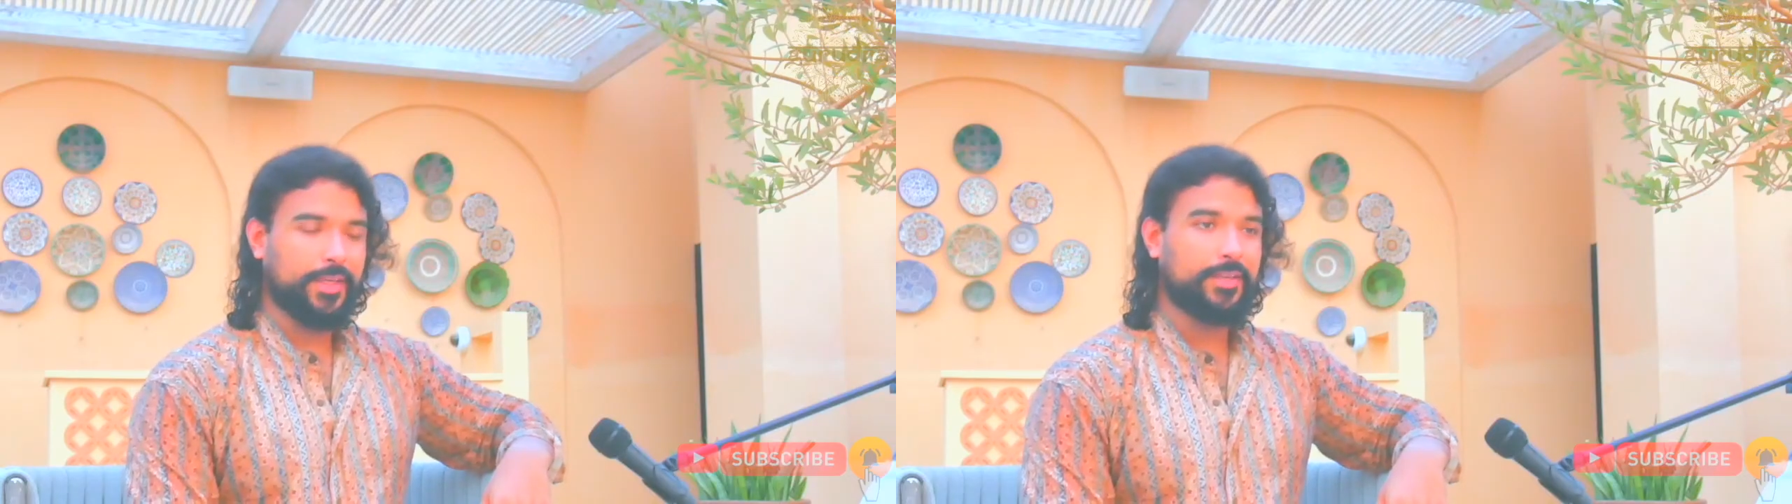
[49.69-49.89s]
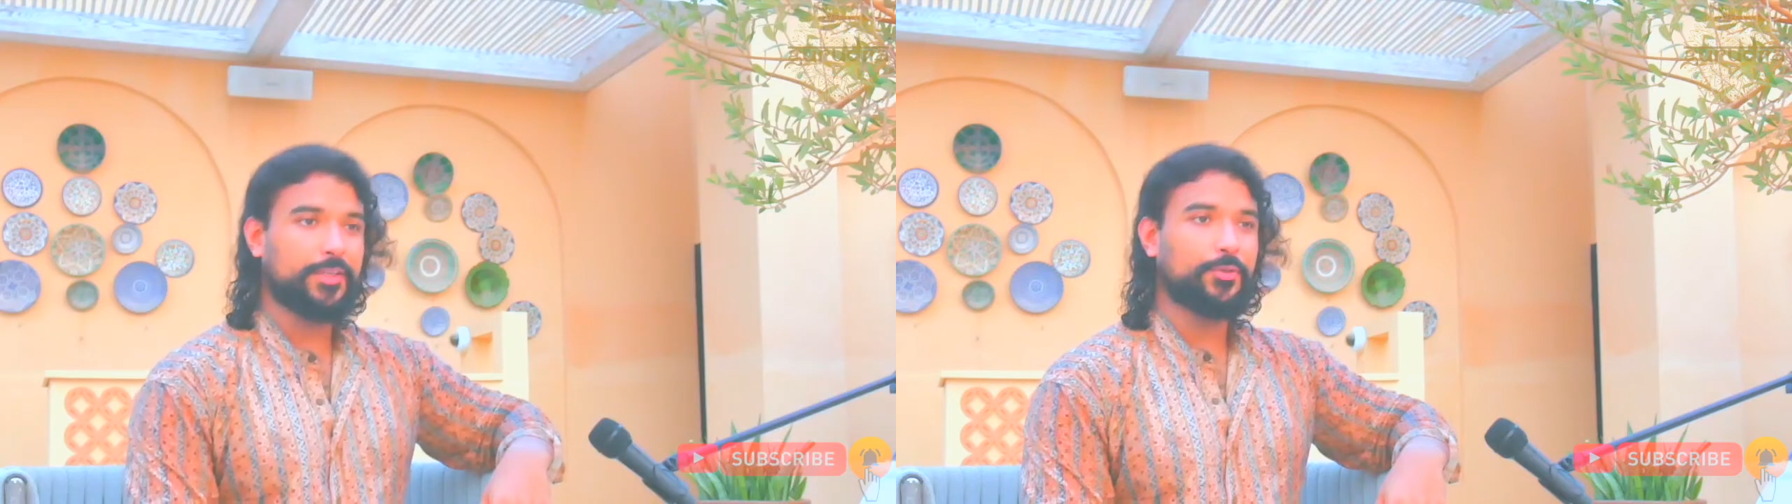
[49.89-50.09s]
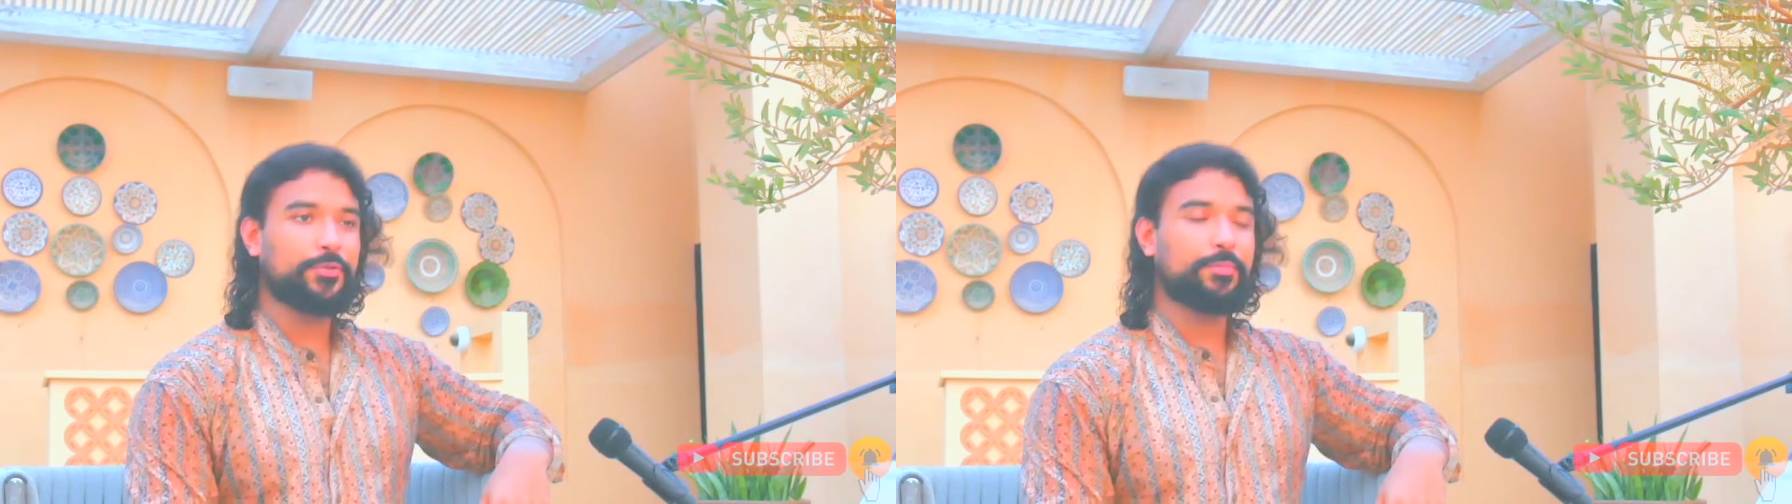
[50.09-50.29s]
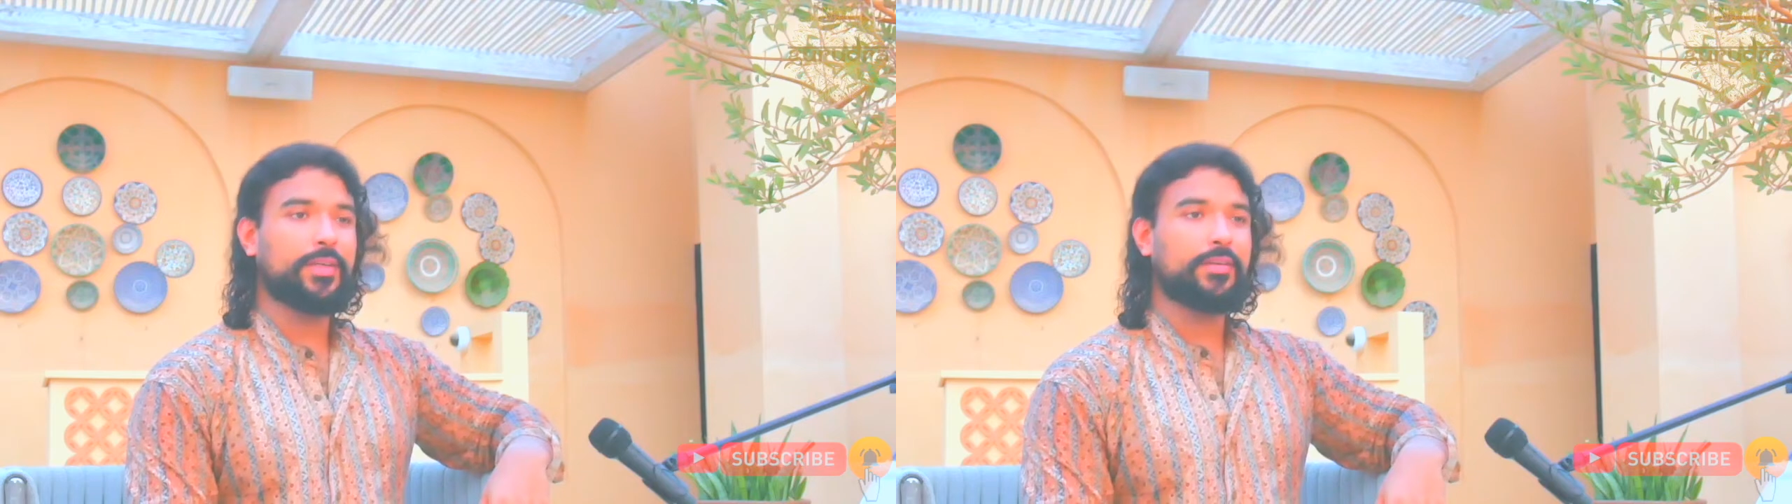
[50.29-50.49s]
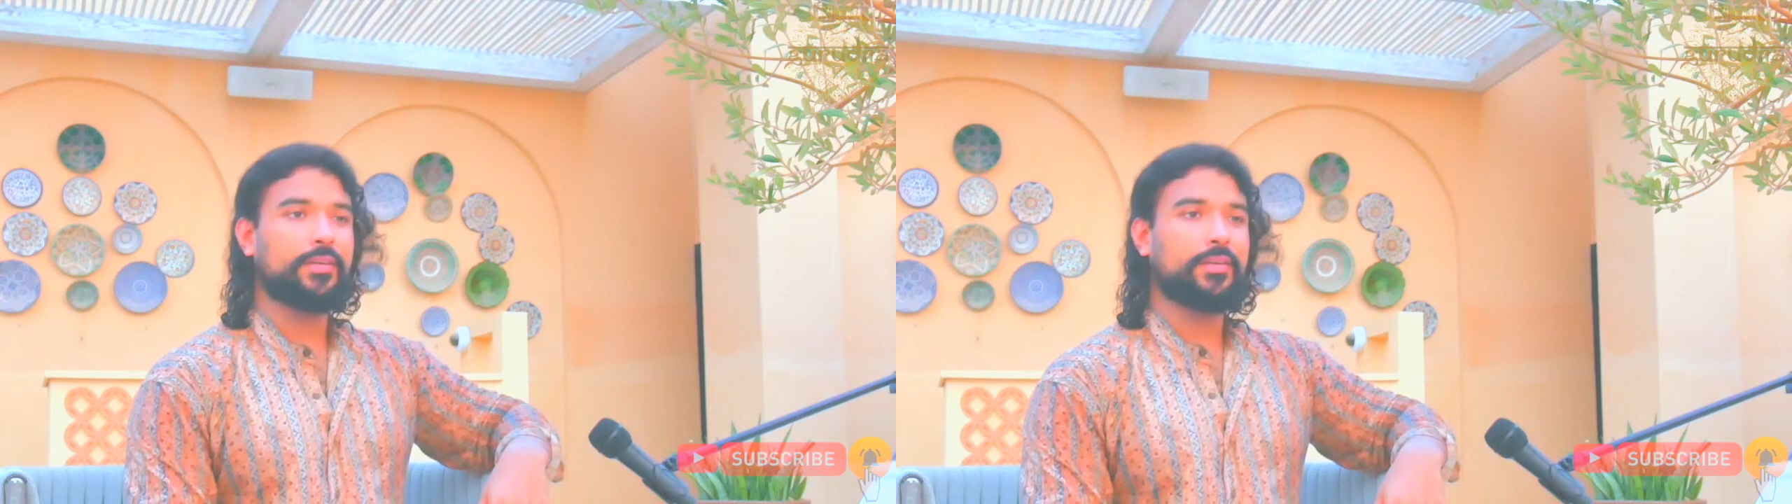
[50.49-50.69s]
And I don't
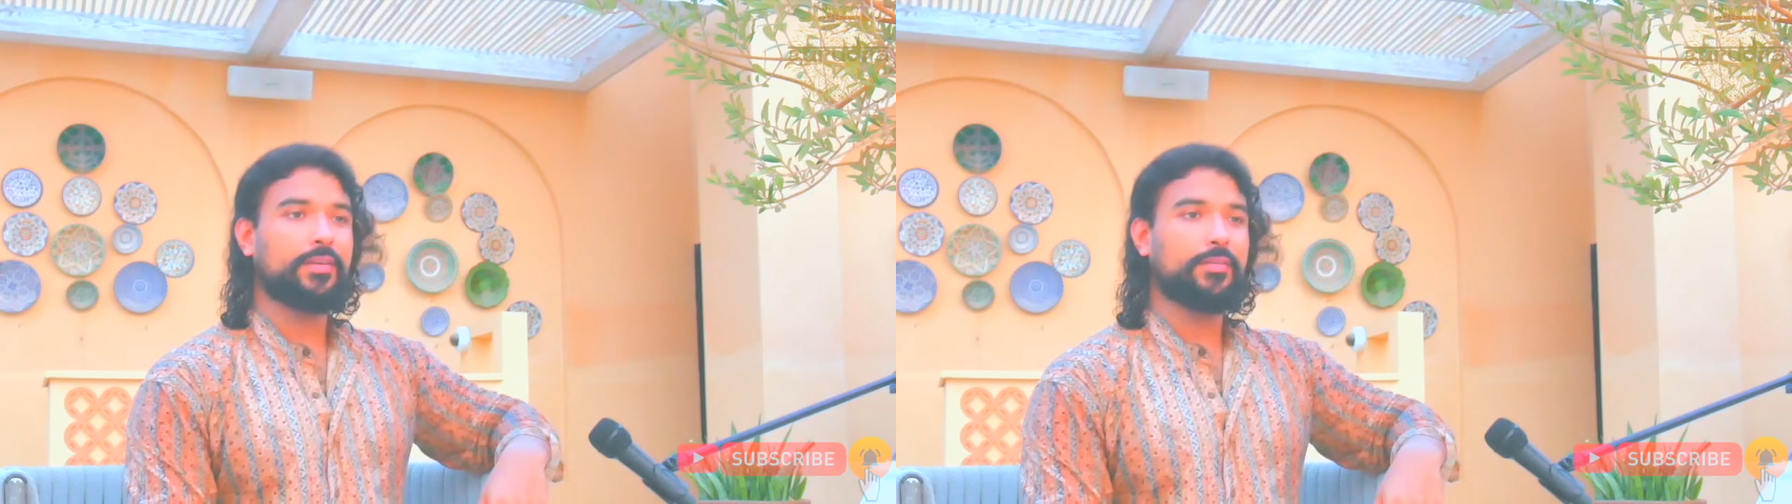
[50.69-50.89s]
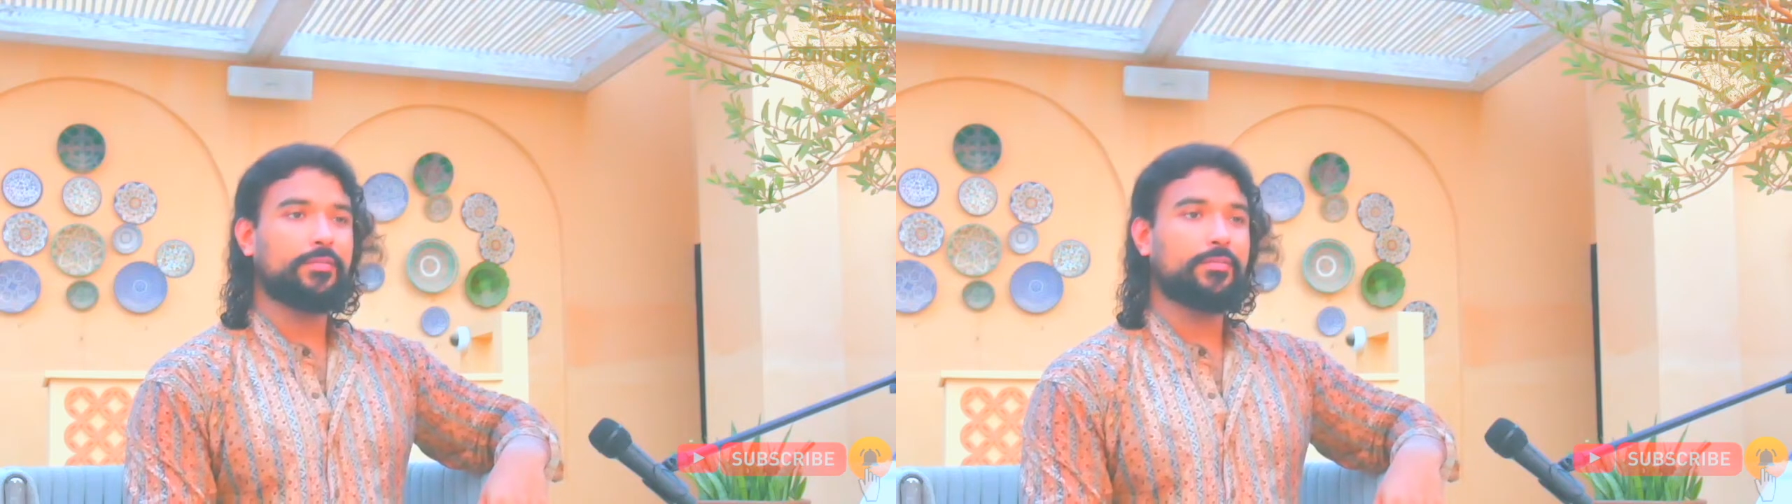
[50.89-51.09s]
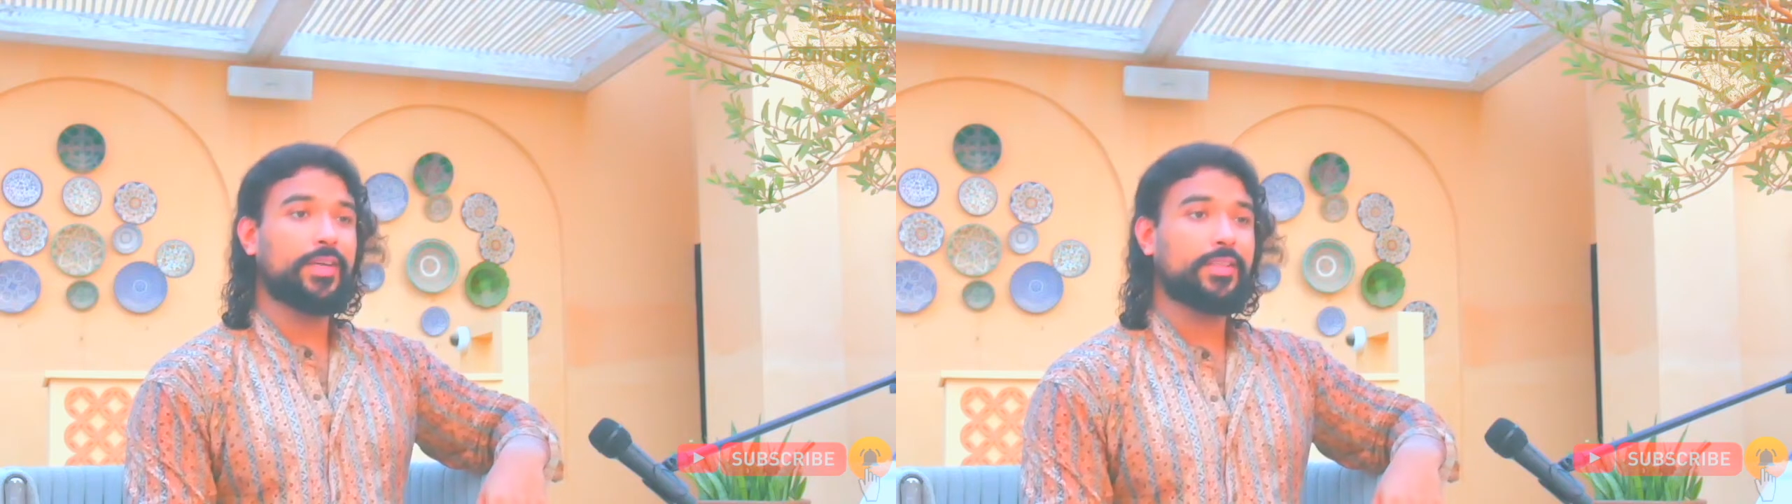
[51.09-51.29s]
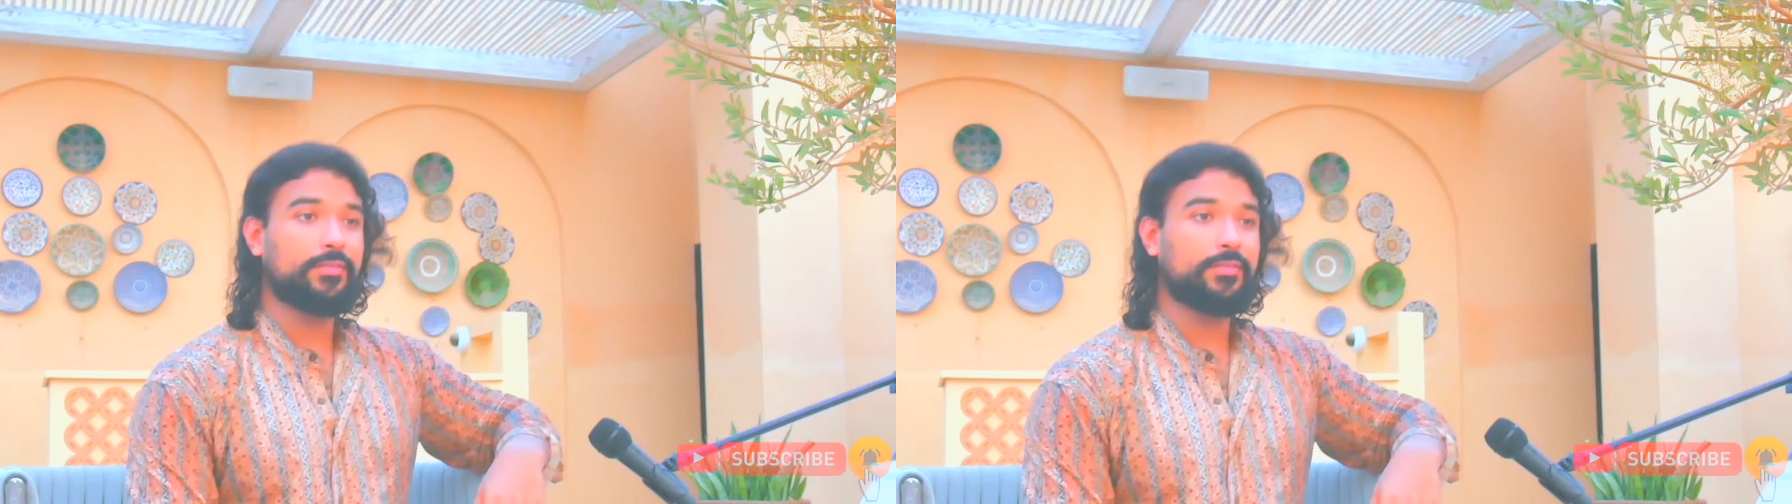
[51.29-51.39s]
mean where